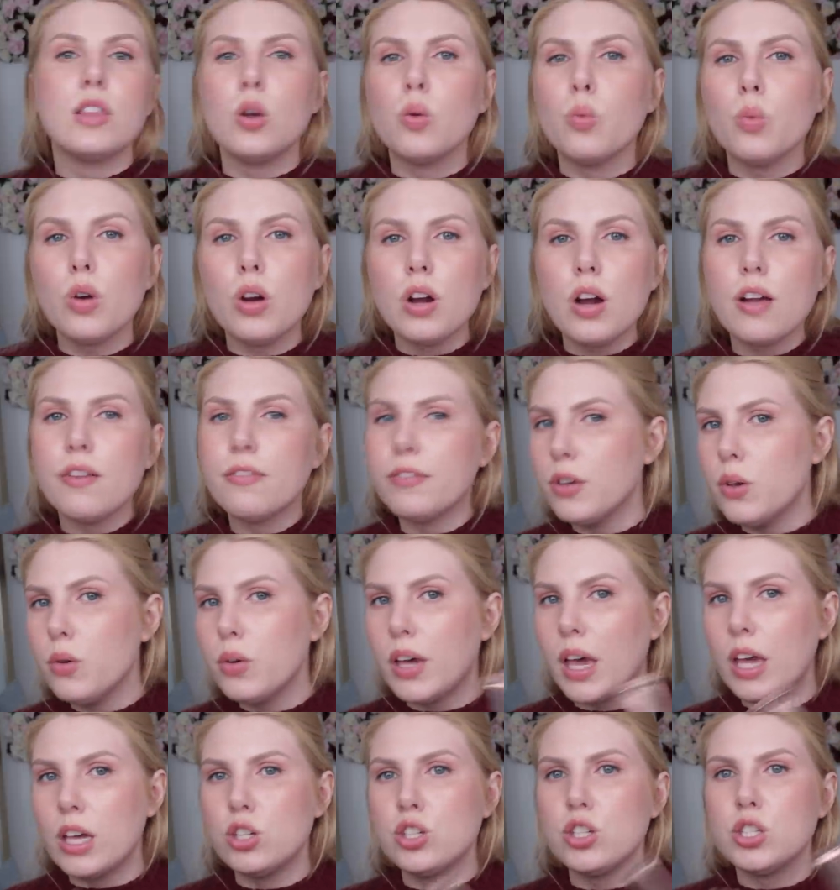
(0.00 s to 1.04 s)
There were a few
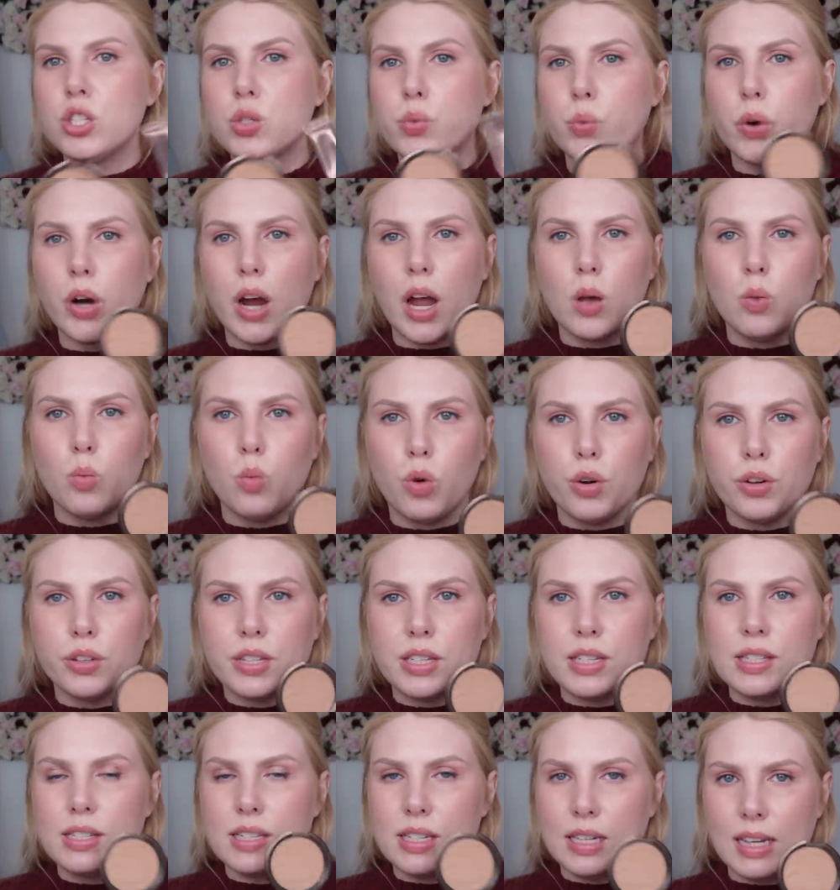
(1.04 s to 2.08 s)
occasions where I wore
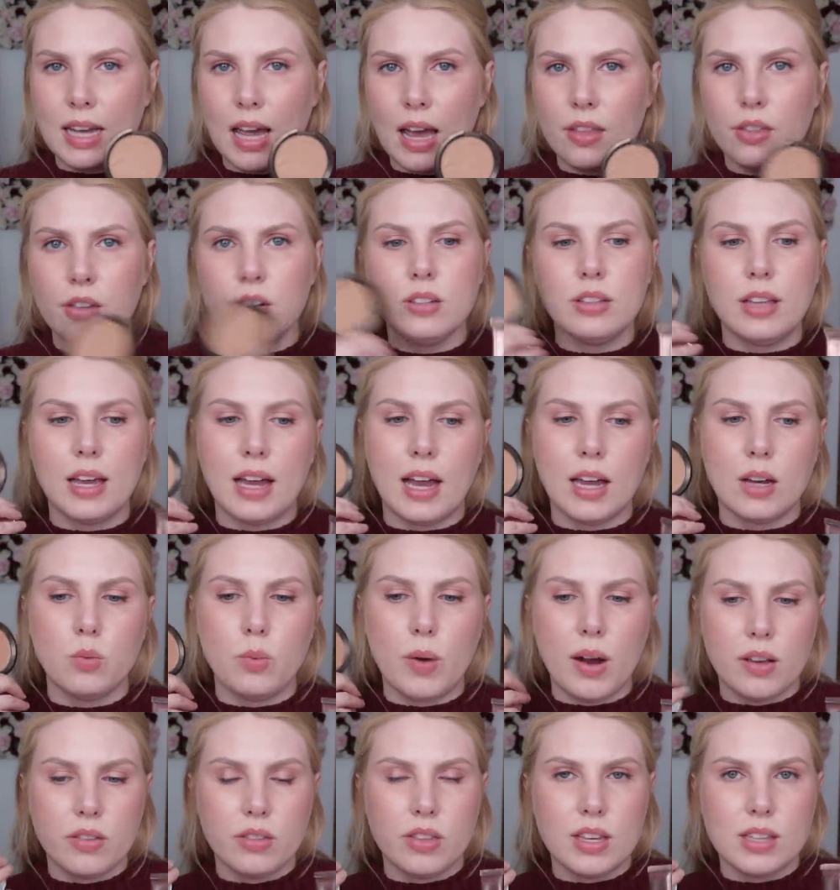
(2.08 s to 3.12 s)
these together like I'd
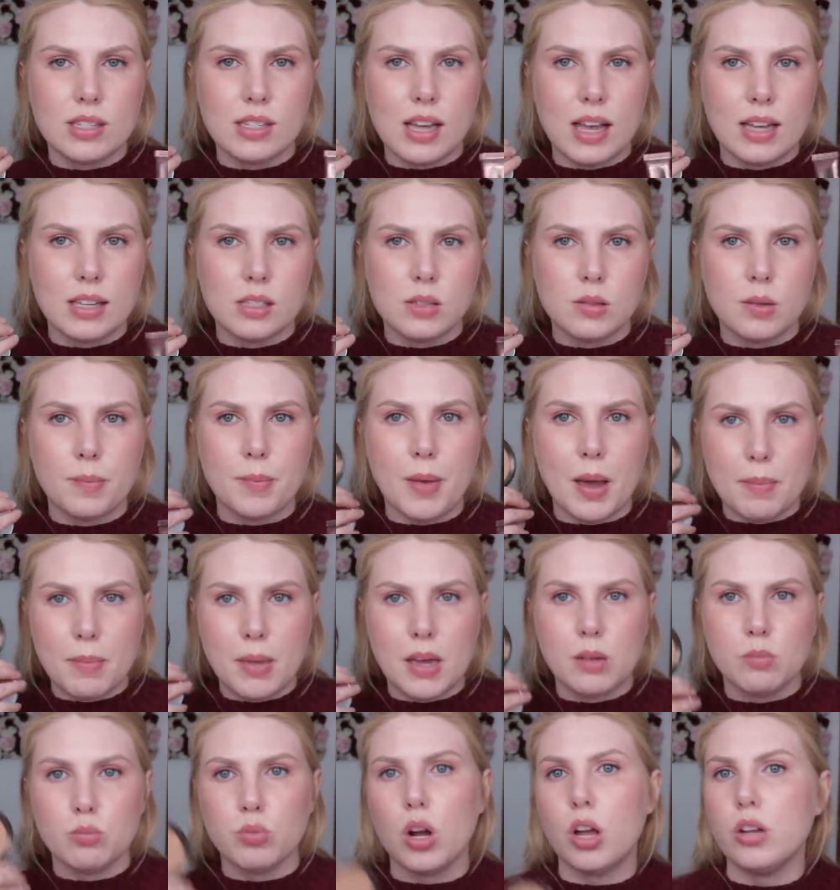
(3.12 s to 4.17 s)
wear this as the, my
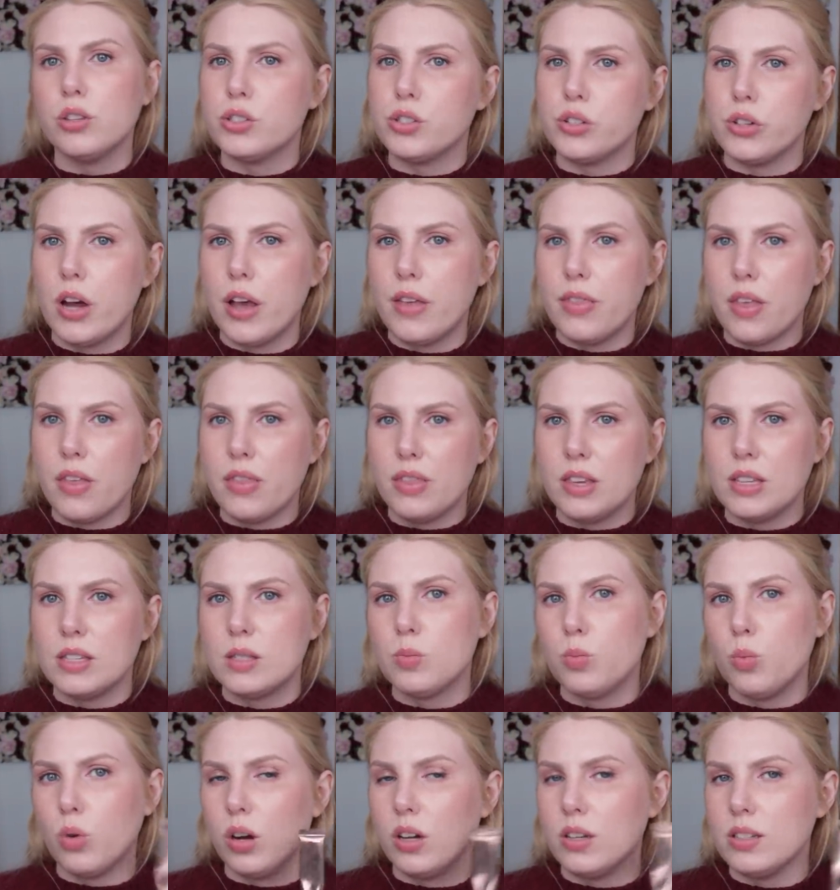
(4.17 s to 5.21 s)
main bronzer and then
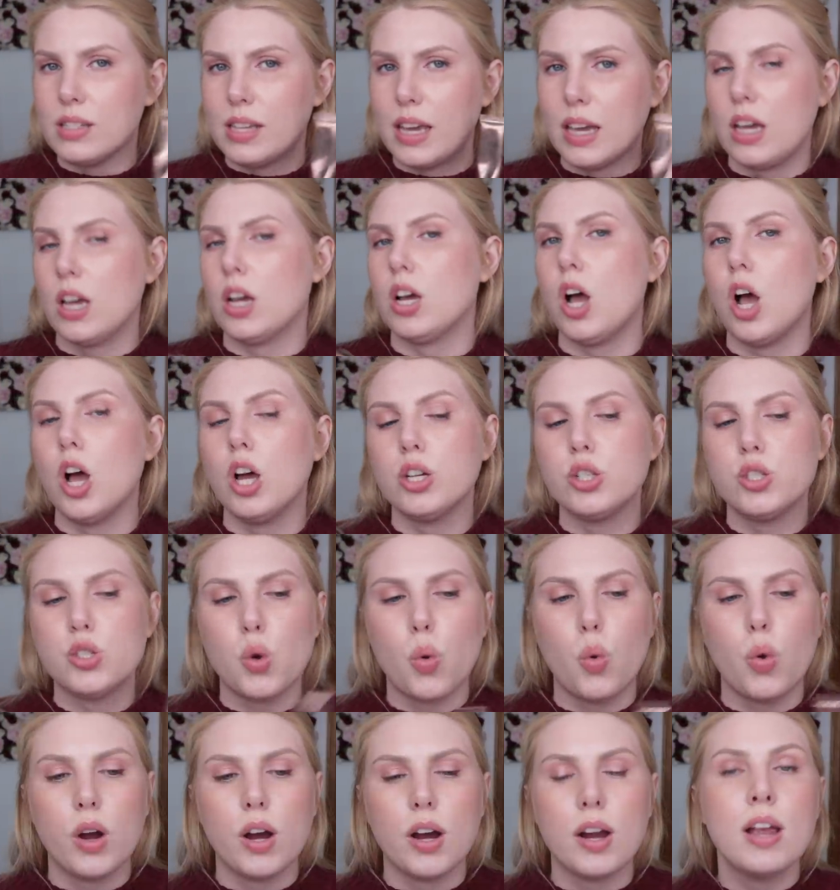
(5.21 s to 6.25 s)
this more as like a
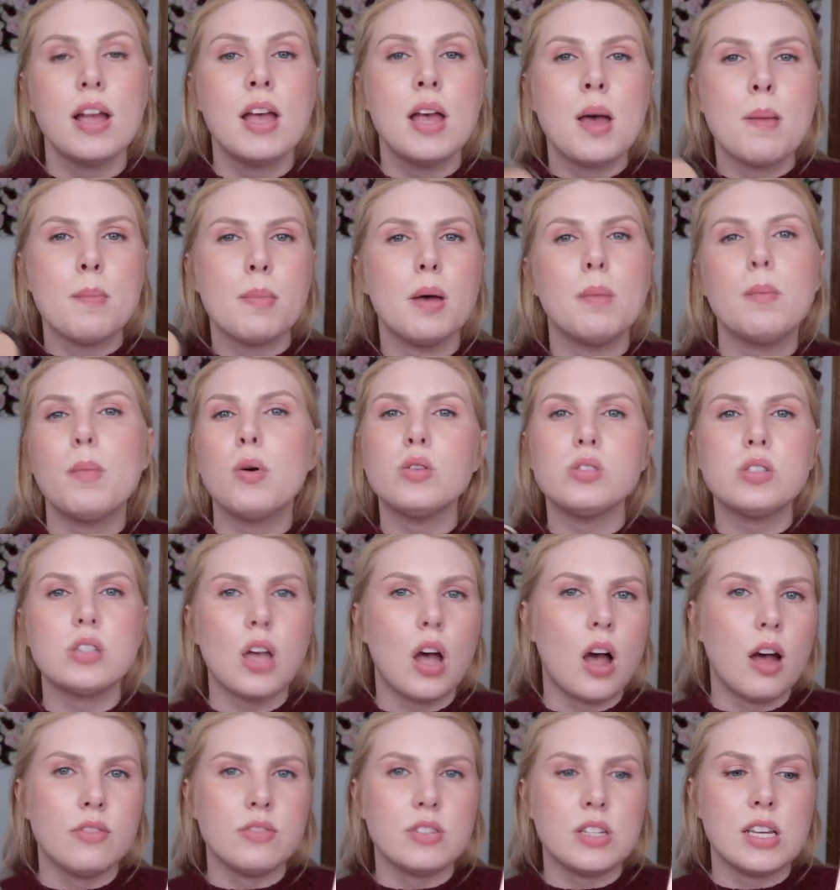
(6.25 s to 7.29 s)
contour but most
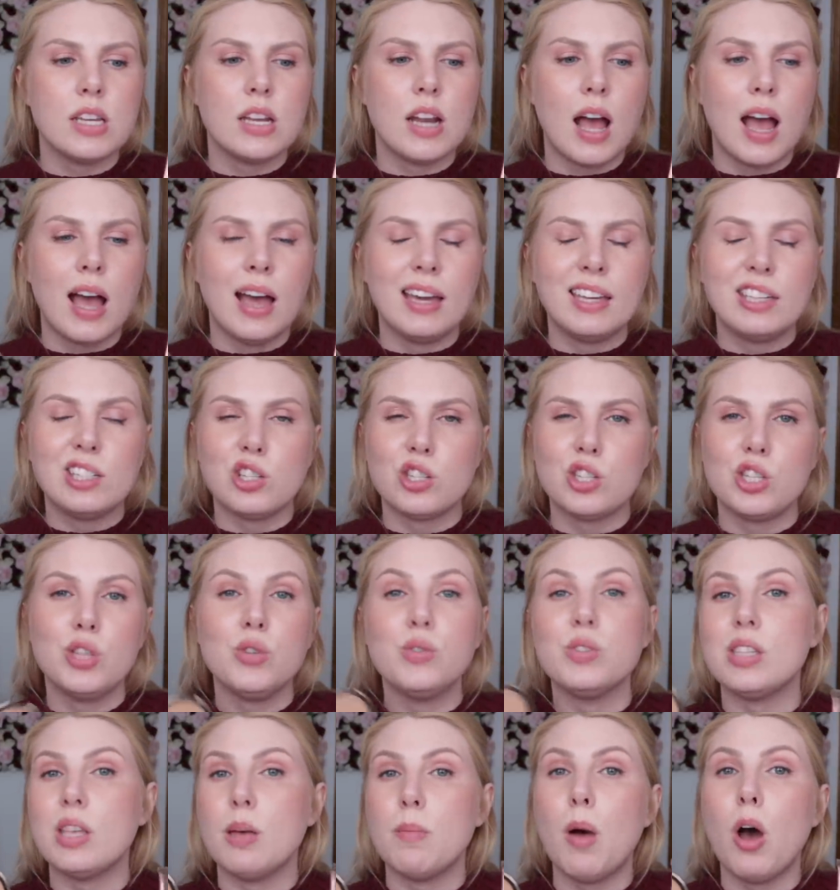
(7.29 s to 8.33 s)
often I just
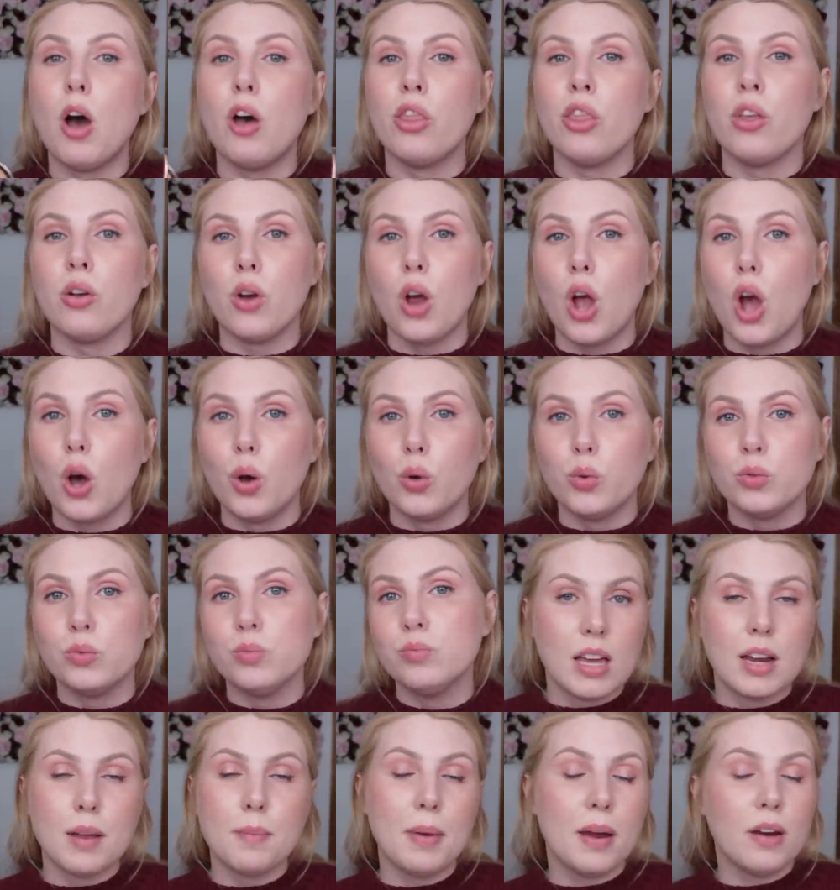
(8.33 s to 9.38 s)
use them on their own
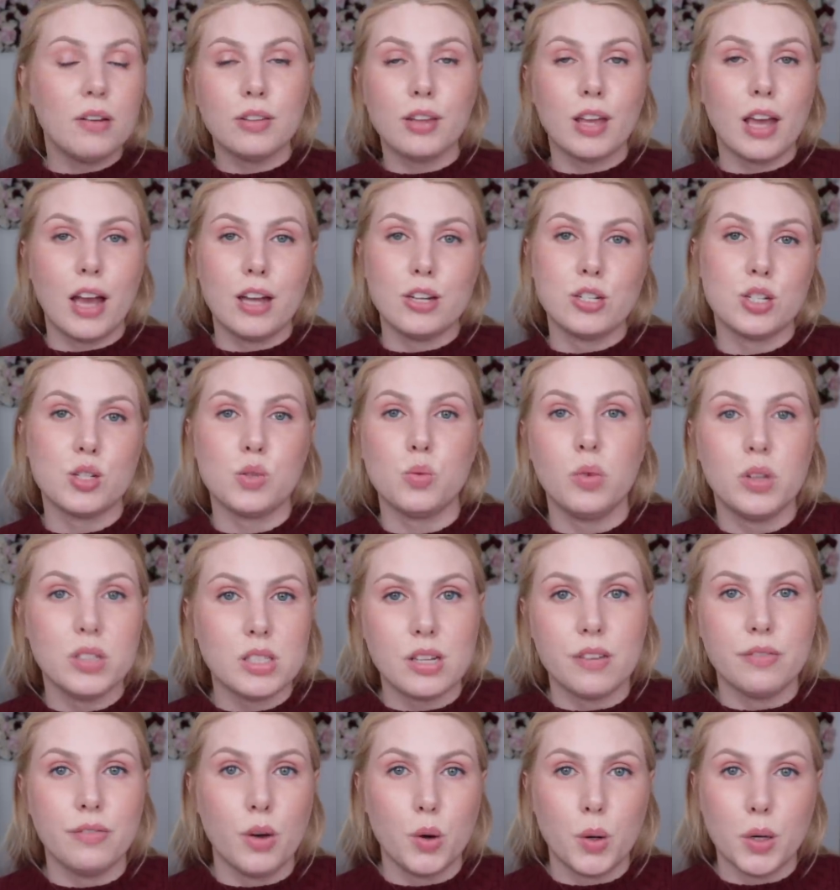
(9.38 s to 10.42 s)
and apparently I I just want
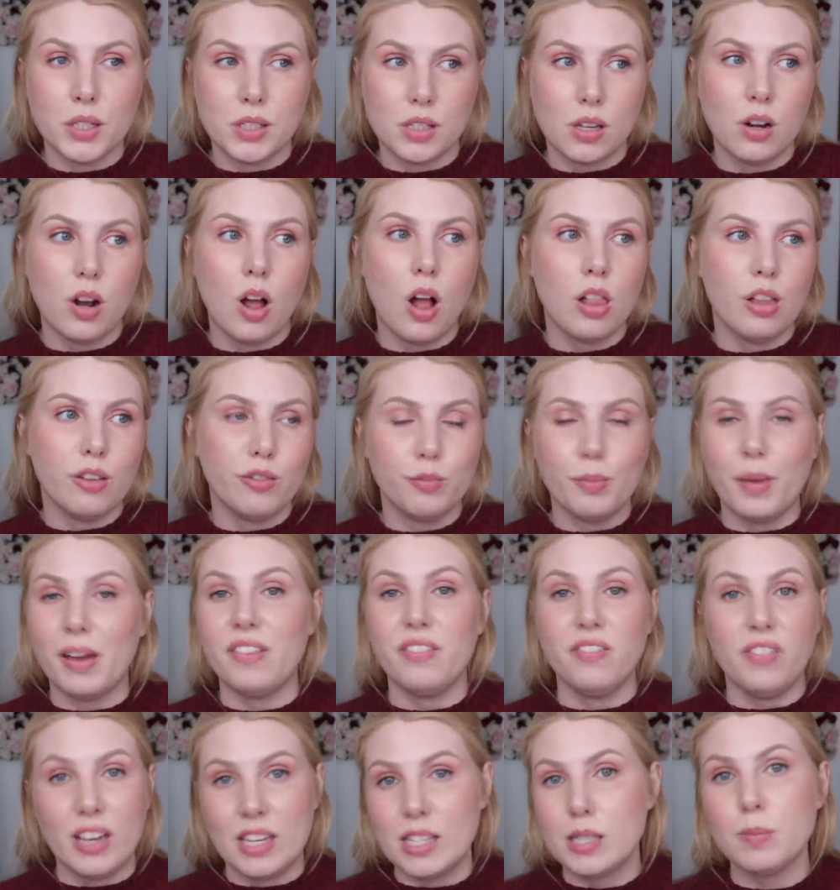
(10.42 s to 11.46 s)
to focus on all of my
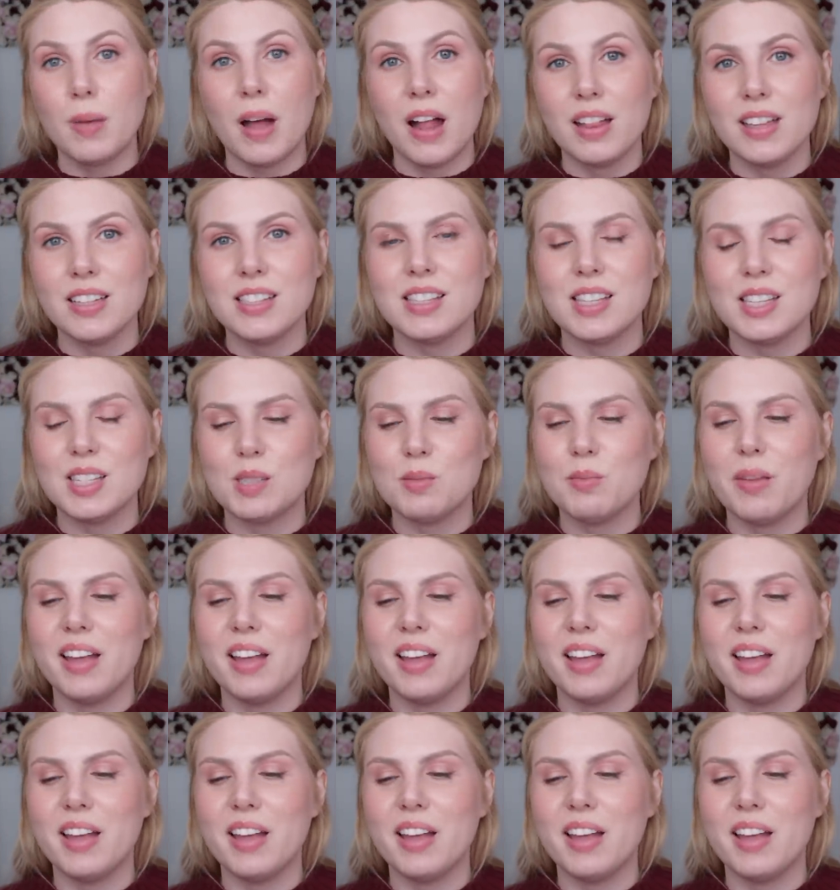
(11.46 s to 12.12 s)
face palettes this